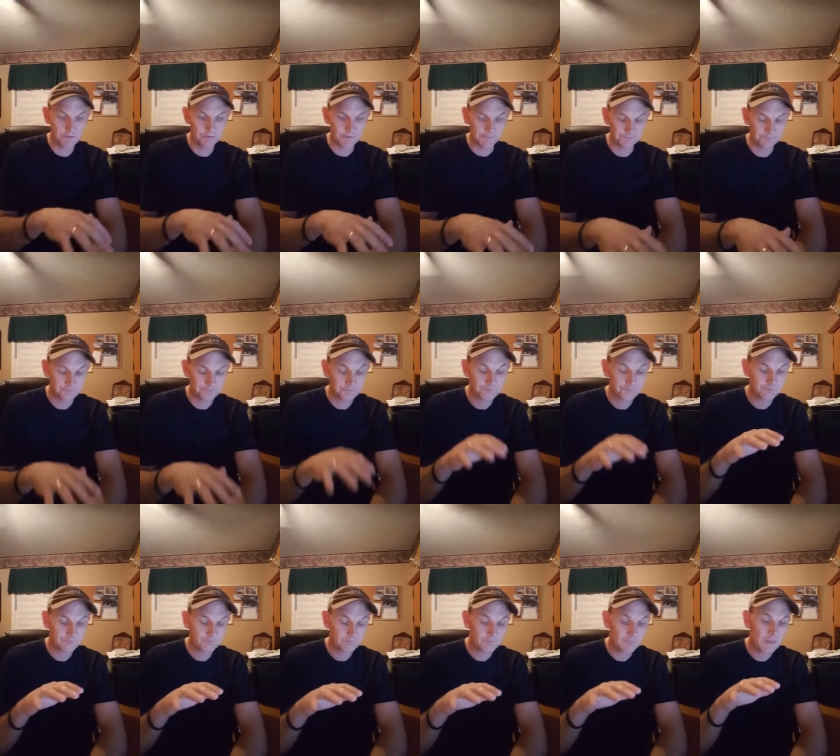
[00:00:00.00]
me,
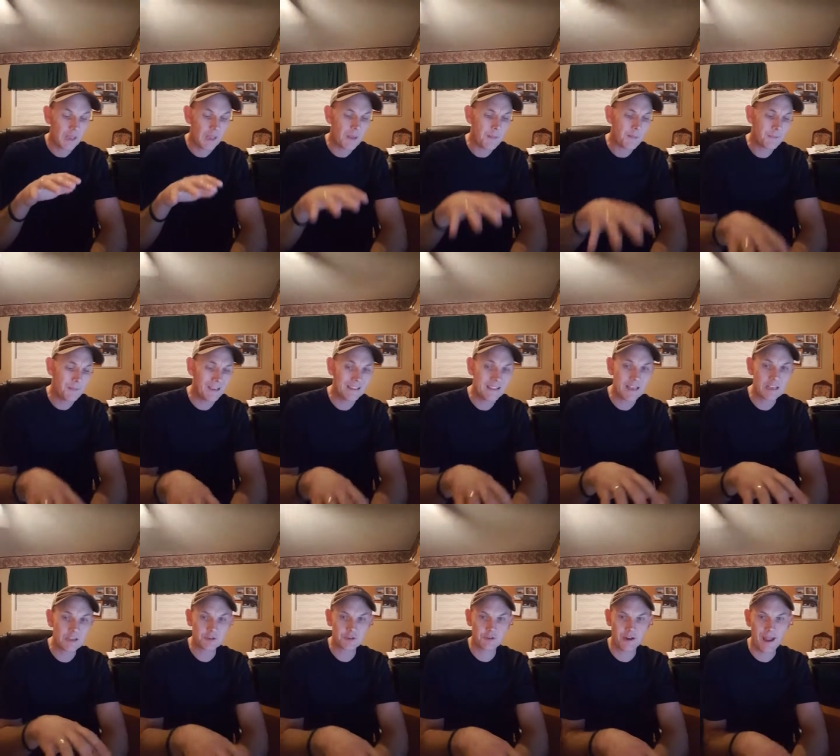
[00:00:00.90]
pick
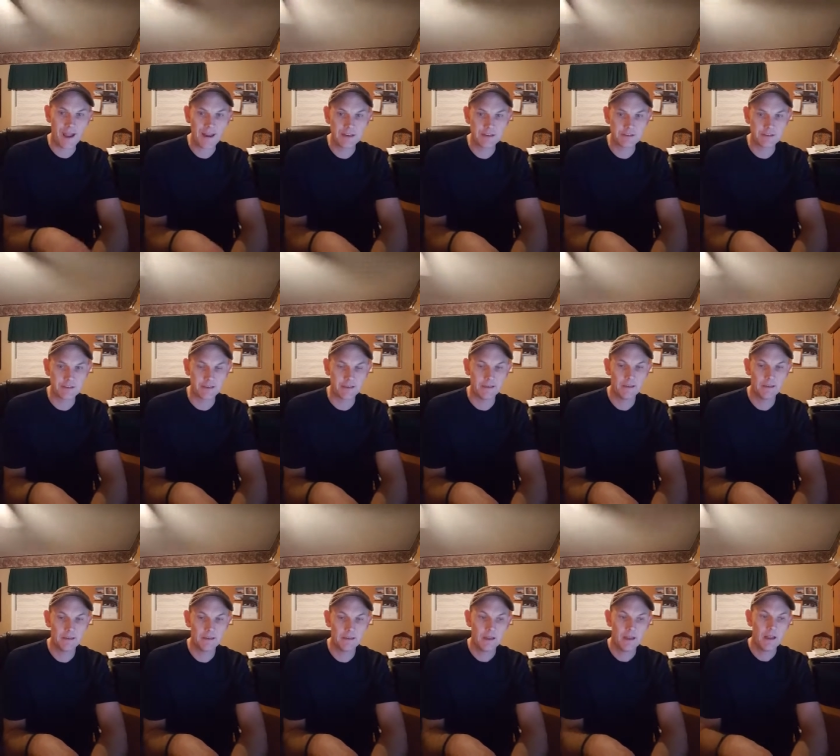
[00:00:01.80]
that strategy
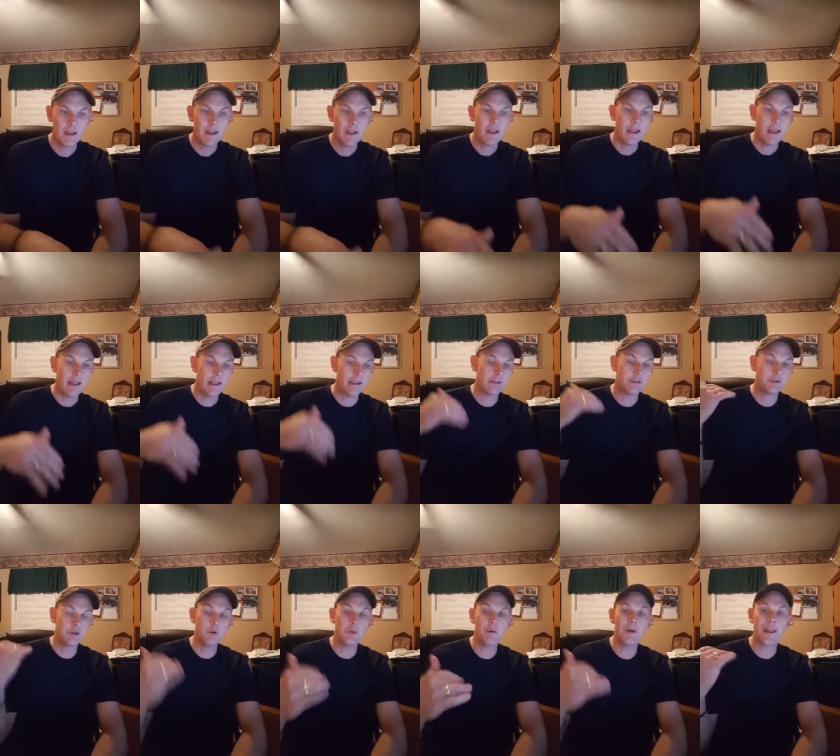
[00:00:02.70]
and
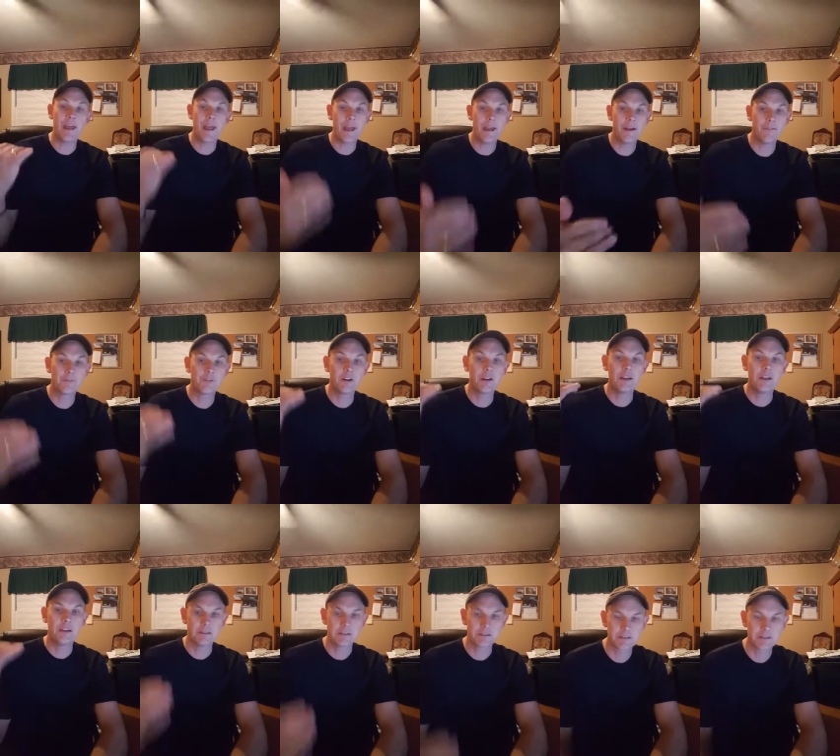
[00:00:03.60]
do it
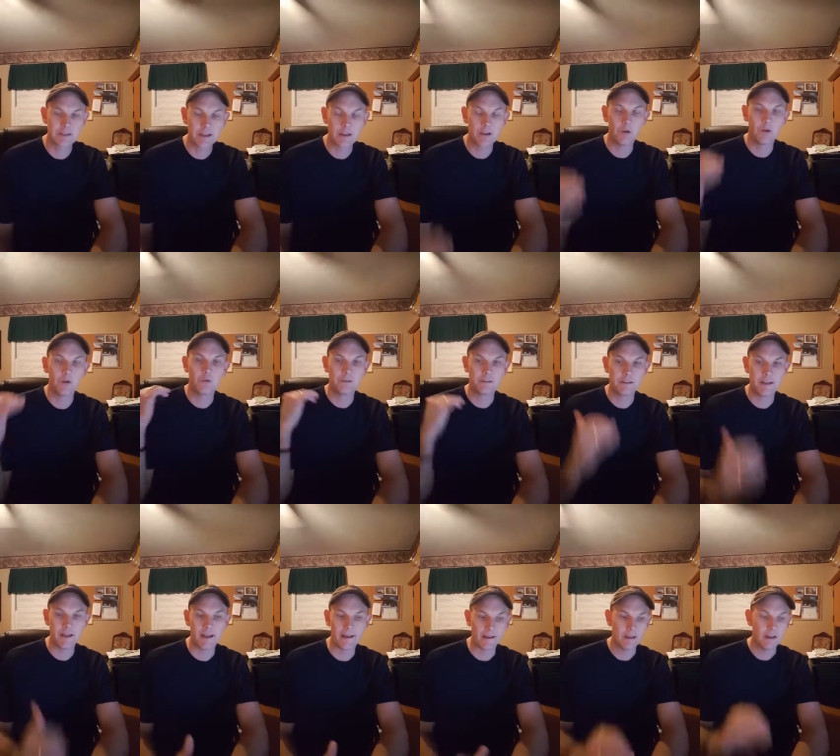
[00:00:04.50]
every single
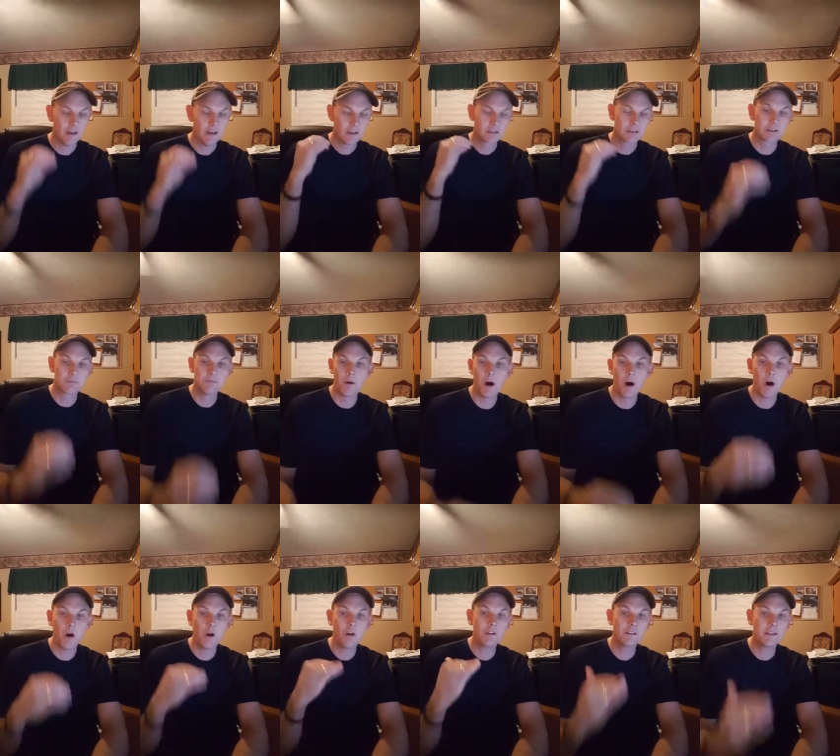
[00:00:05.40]
day.
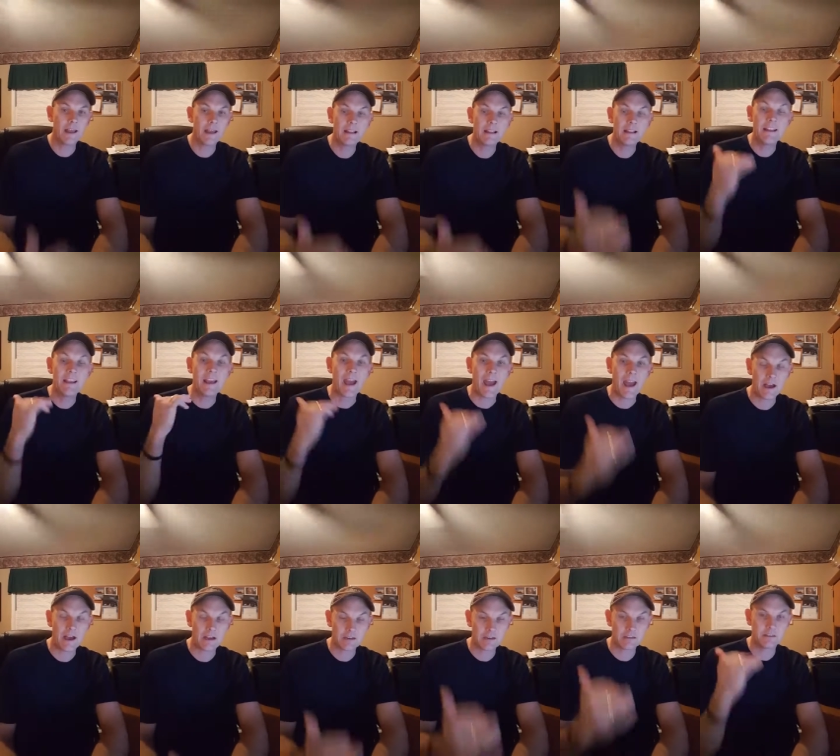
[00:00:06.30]
Small daily
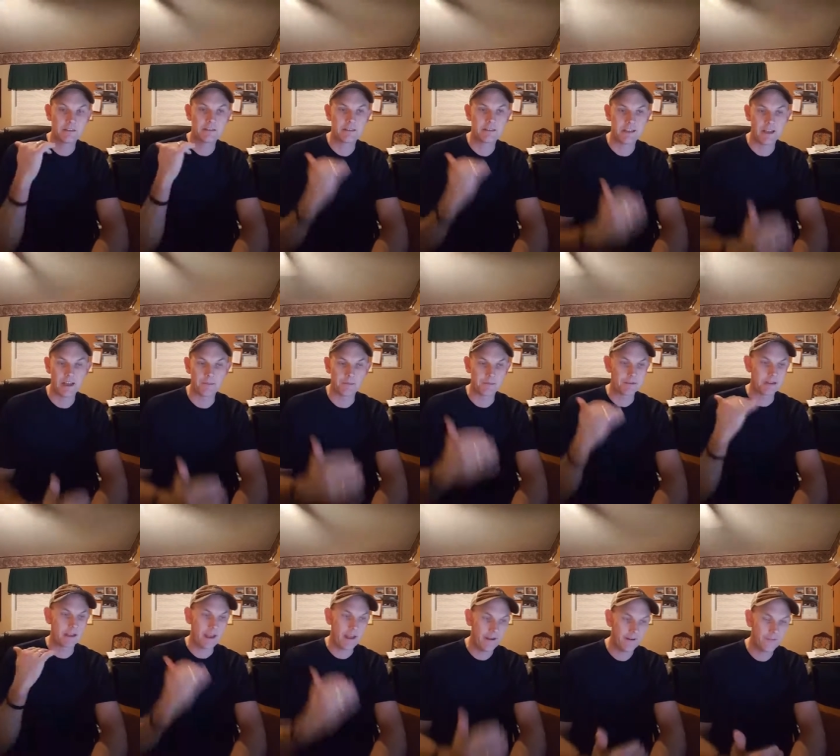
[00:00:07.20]
action steps
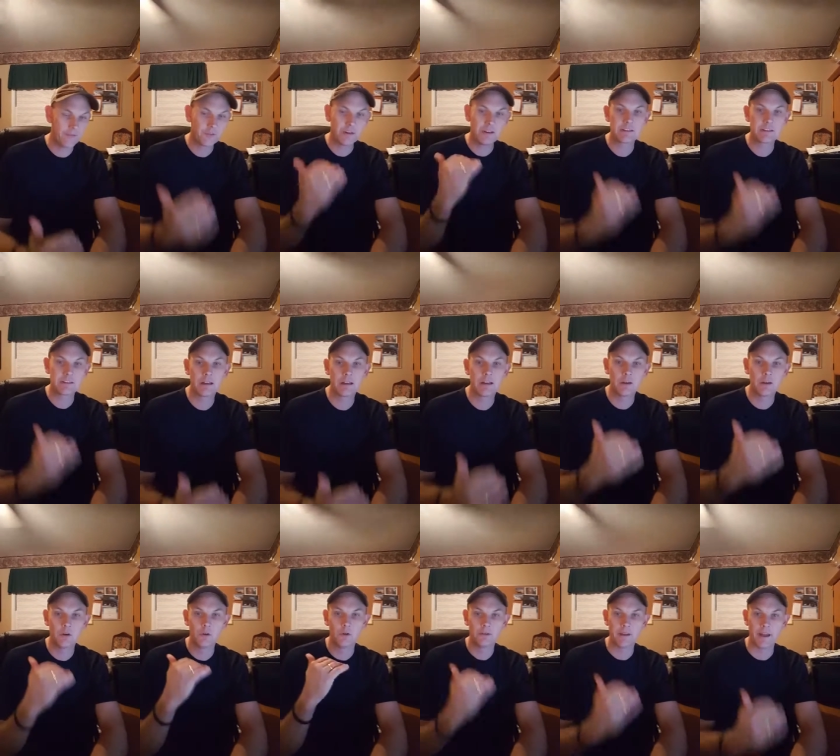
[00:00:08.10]
every
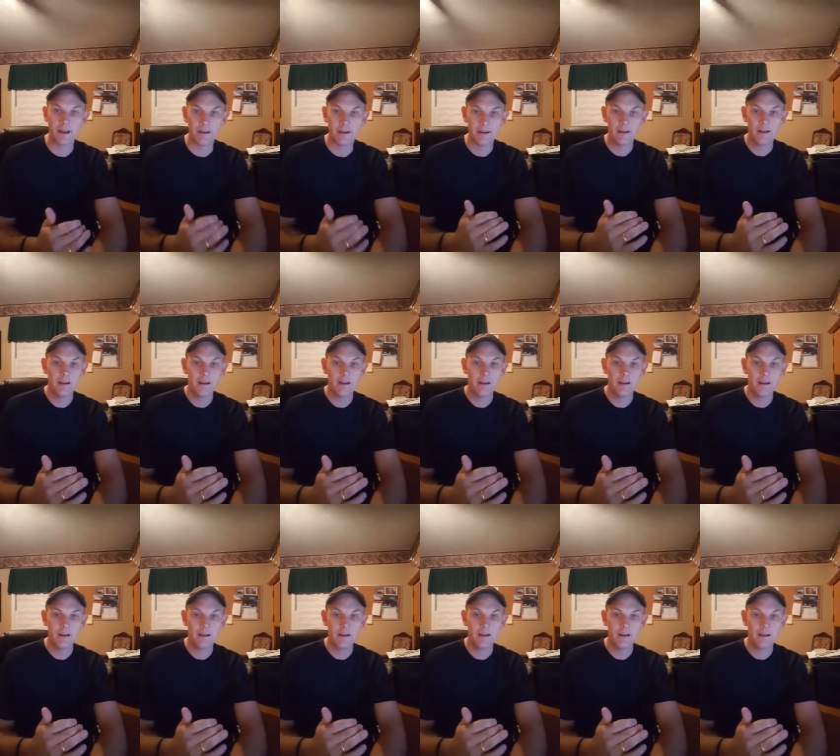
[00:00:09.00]
single day.